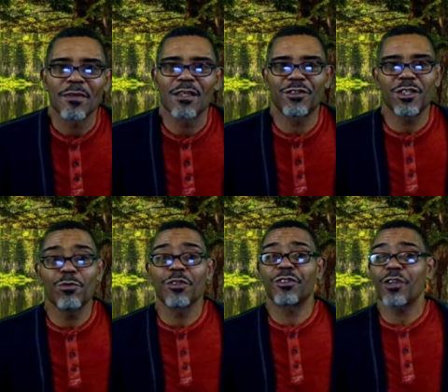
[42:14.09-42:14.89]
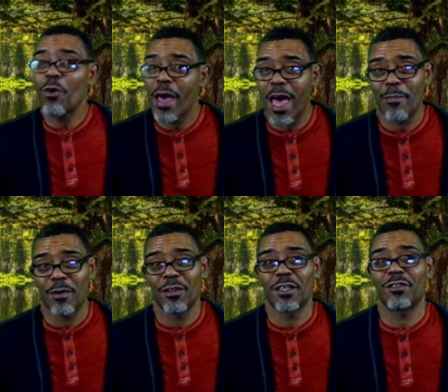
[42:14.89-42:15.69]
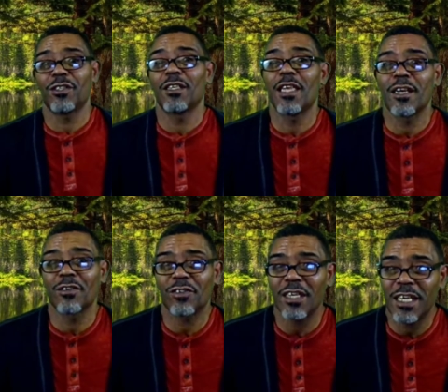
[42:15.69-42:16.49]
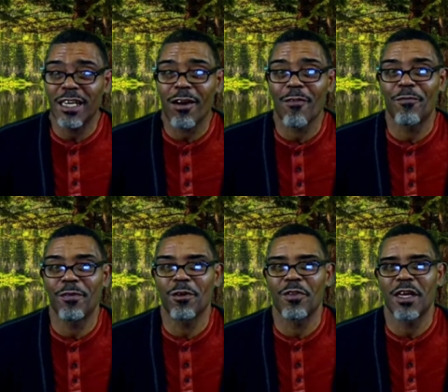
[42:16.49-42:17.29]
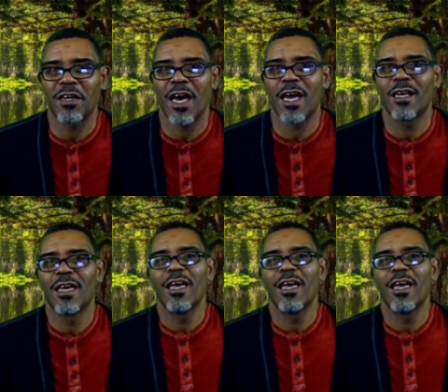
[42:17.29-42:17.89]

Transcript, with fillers: And she was so happy that she let us eat our fill that night